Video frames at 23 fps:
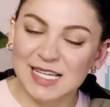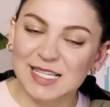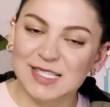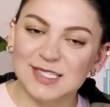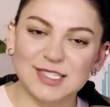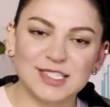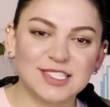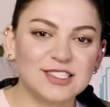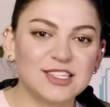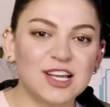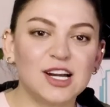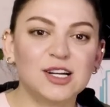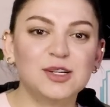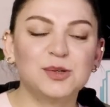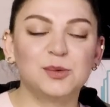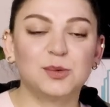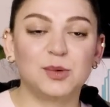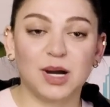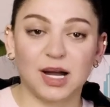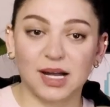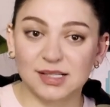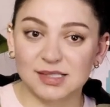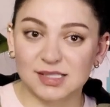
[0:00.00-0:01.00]
So start
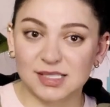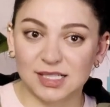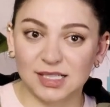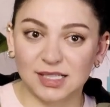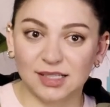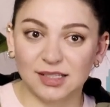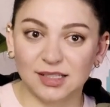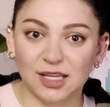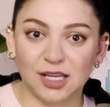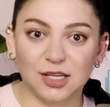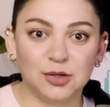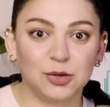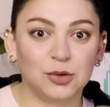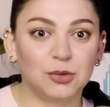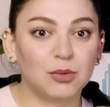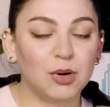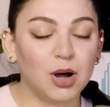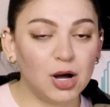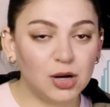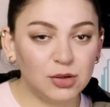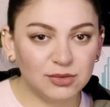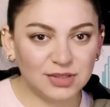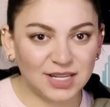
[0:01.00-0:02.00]
writing your
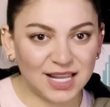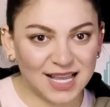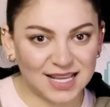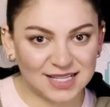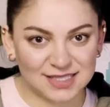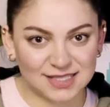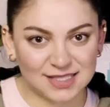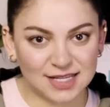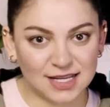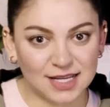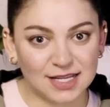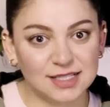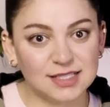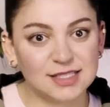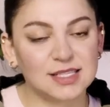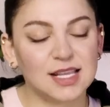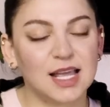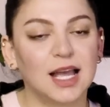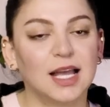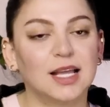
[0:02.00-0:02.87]
own essays